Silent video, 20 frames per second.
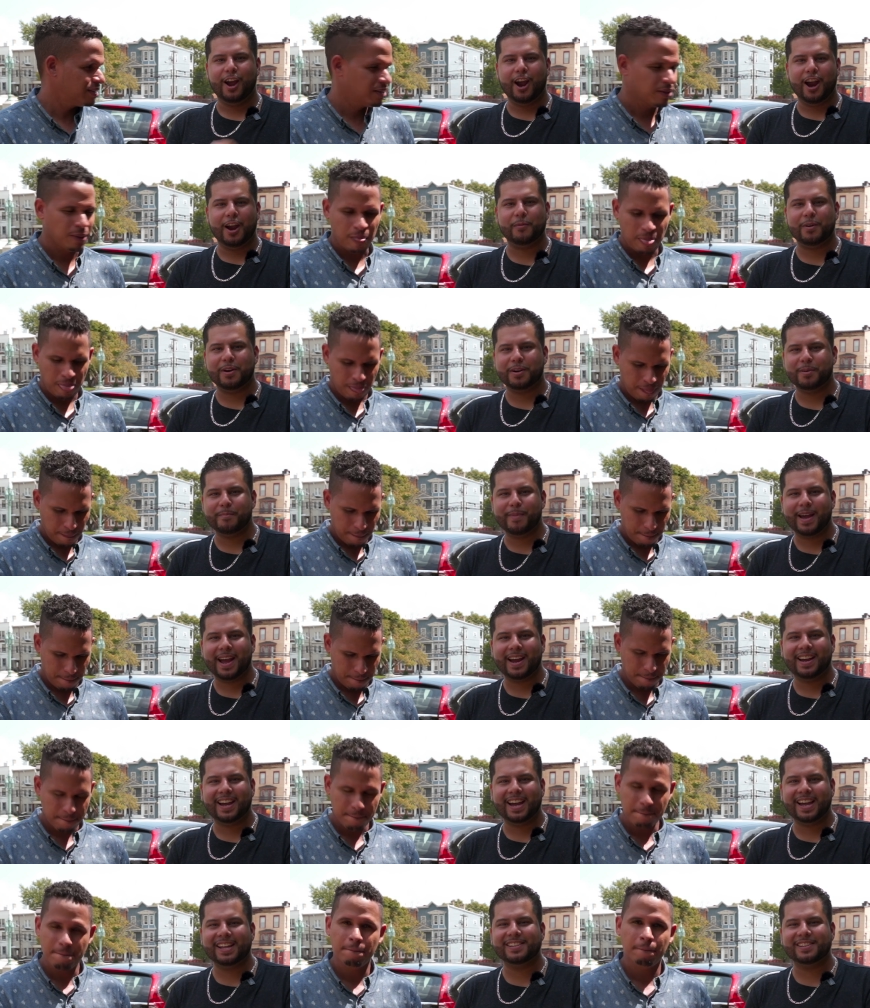Speaker 1: All right, welcome back
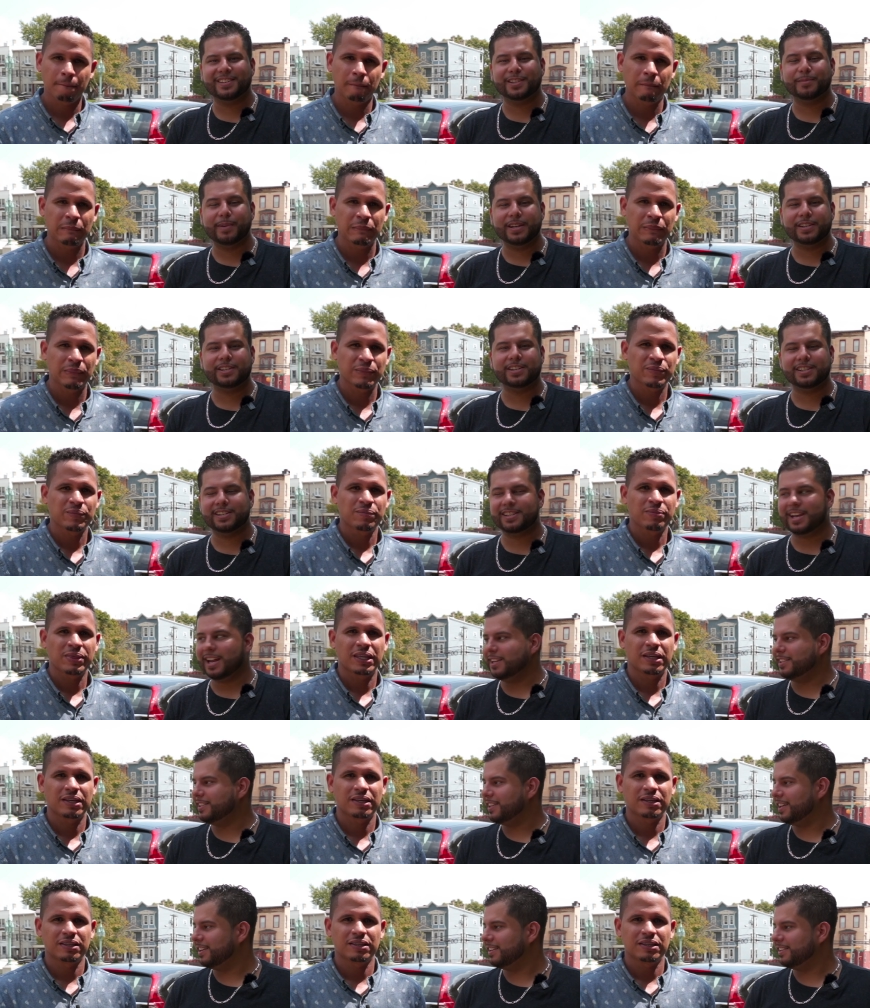guys. This is Bengi
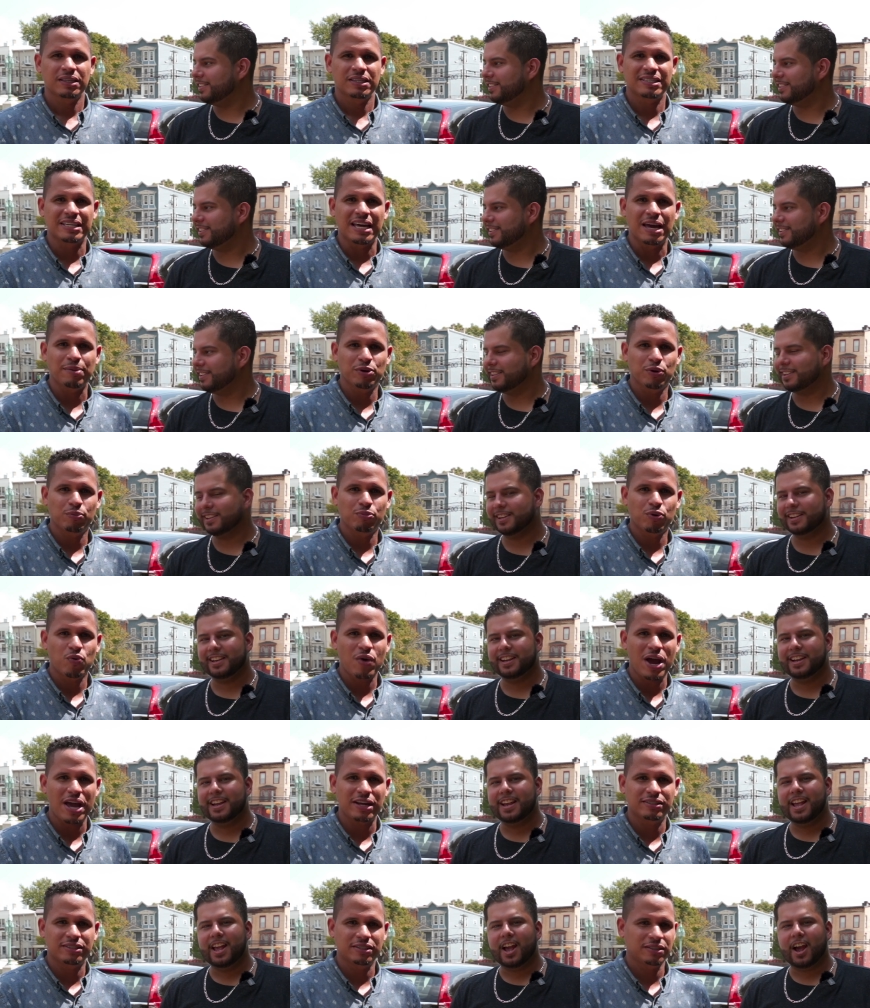Gonzalez and
Speaker 2: Samuel
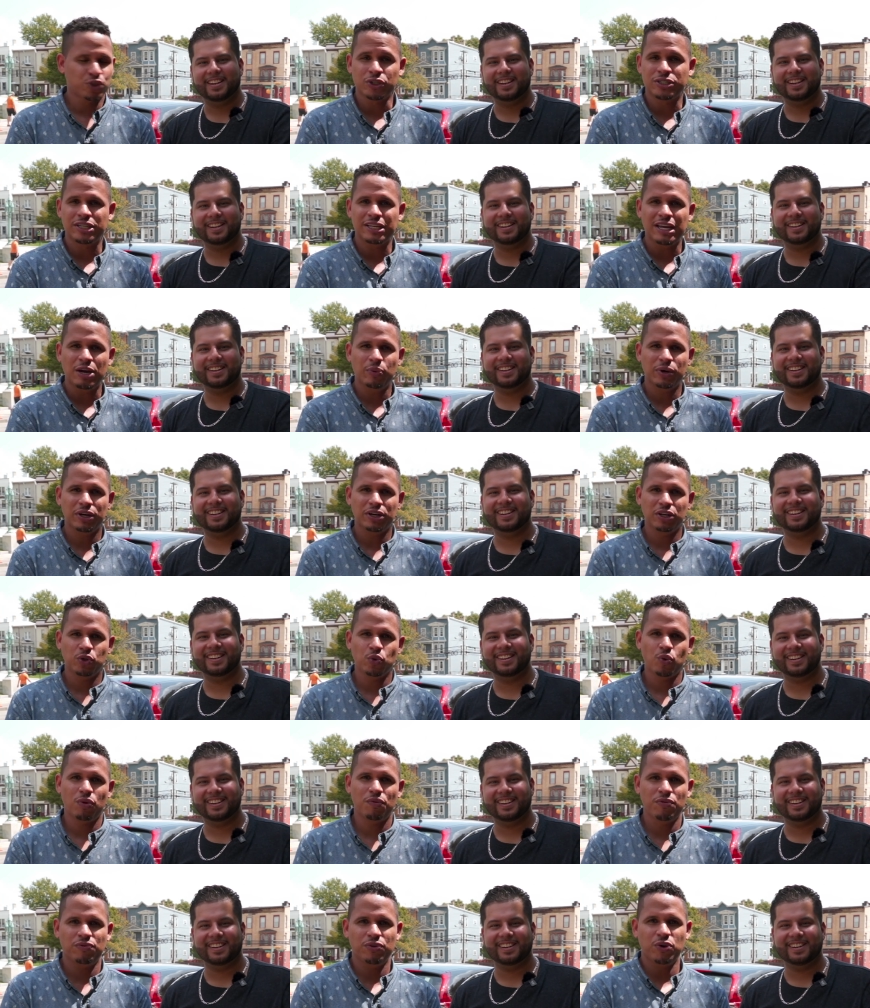Bouret. So today we're gonna
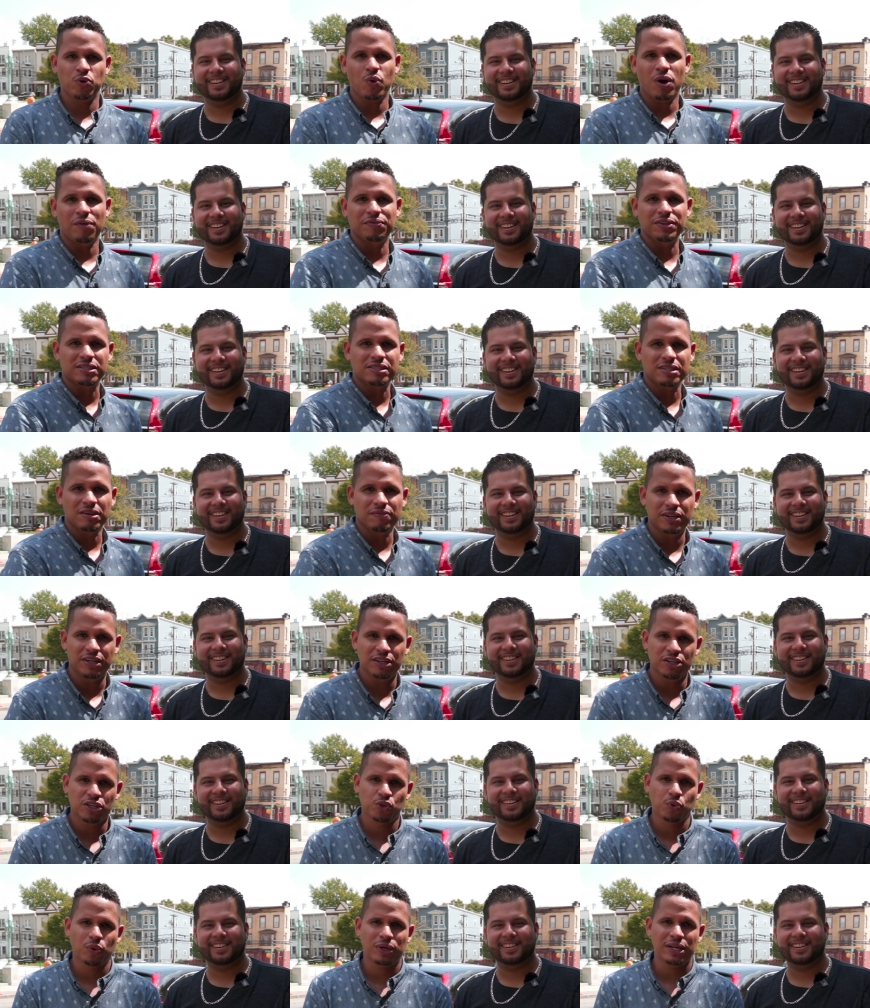do a review of the 70
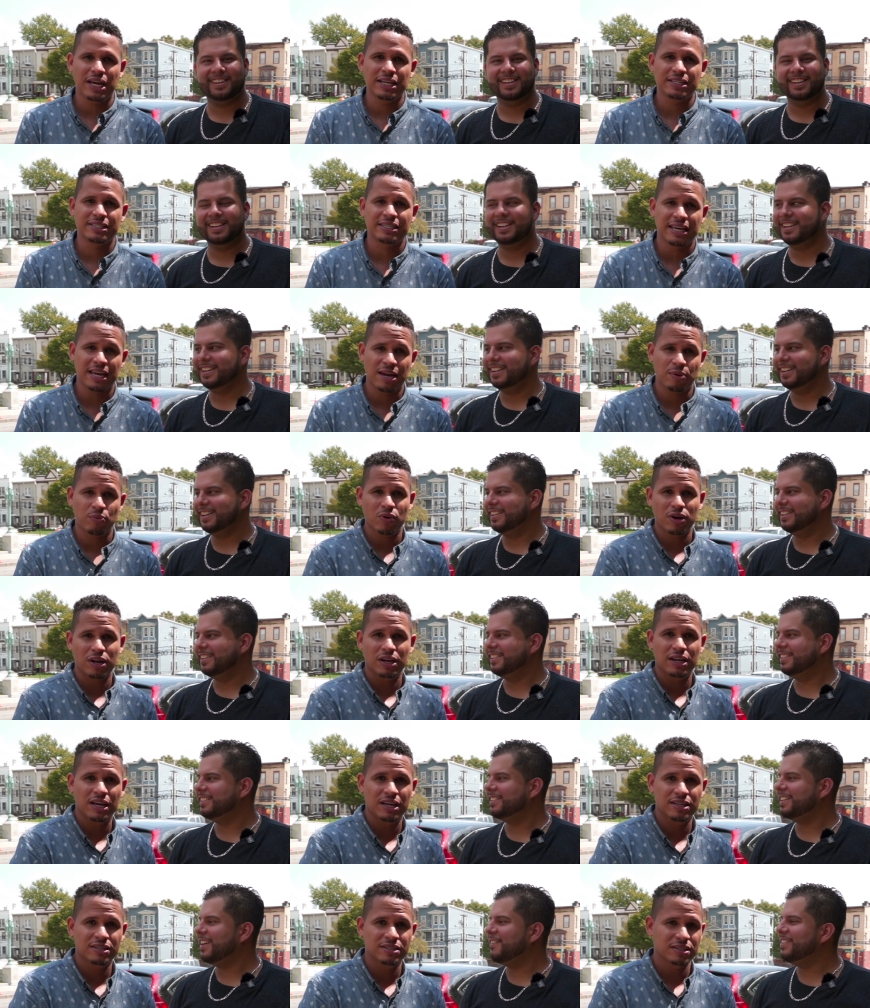to 28 Tamron
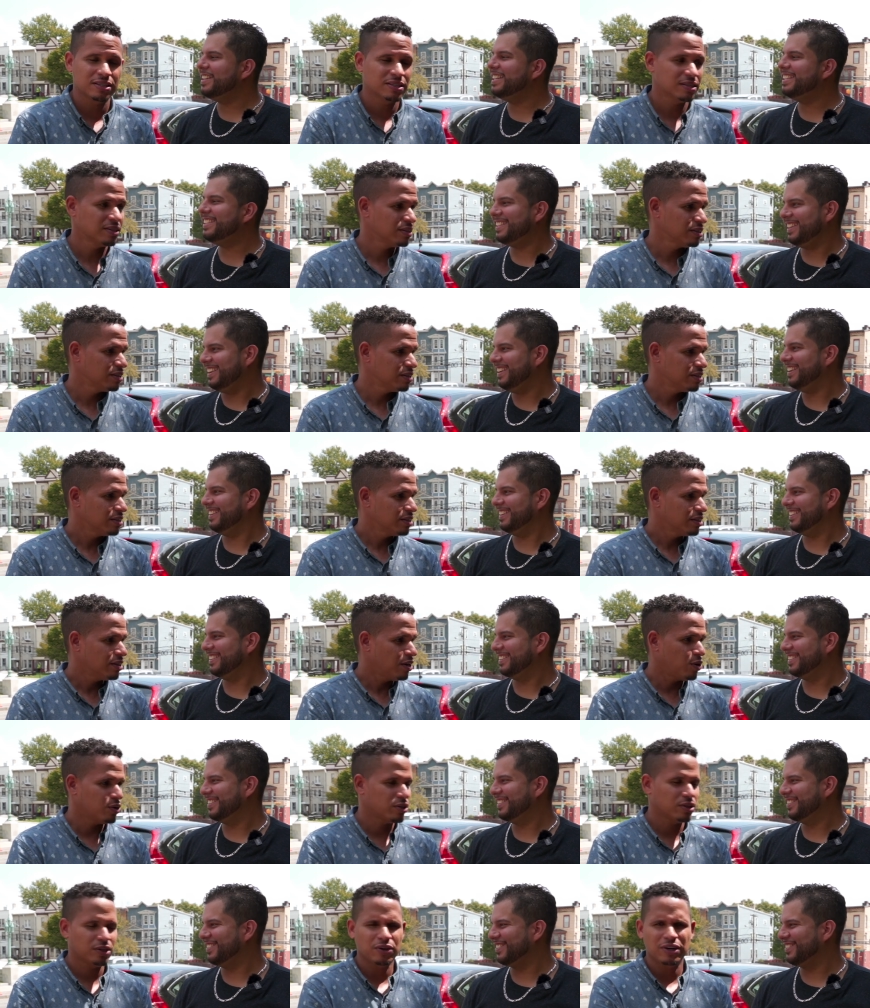lens. 17
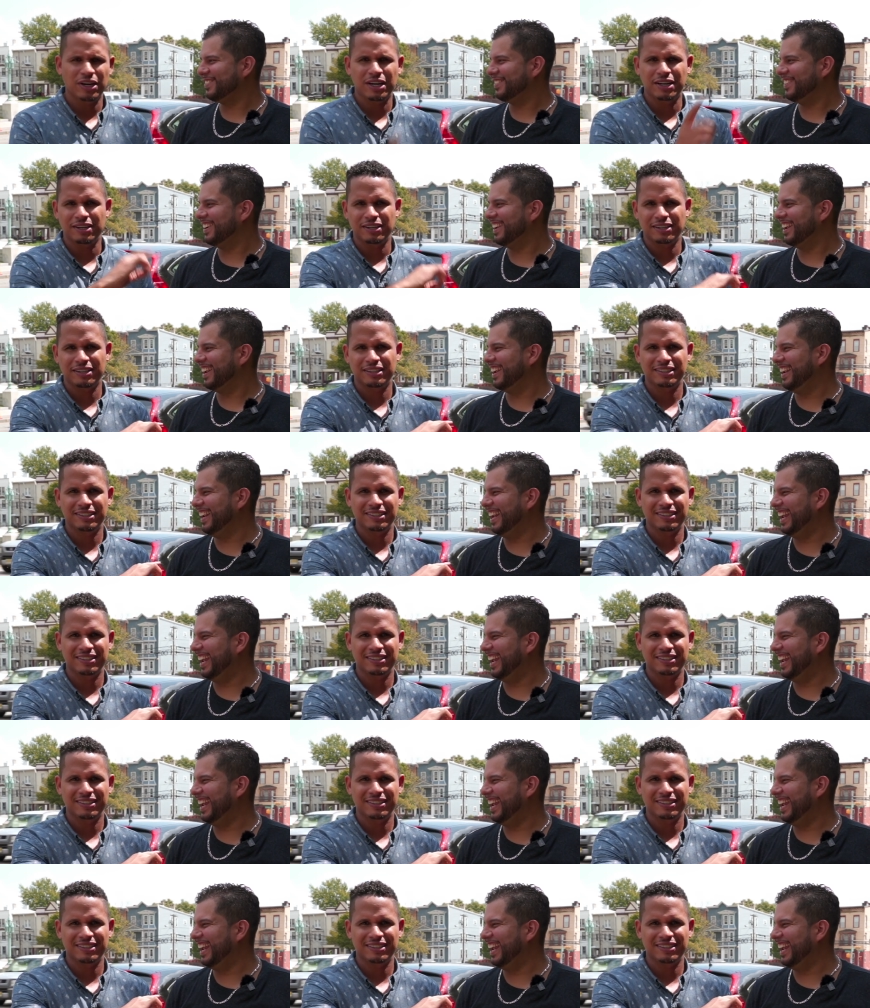oh, to 20.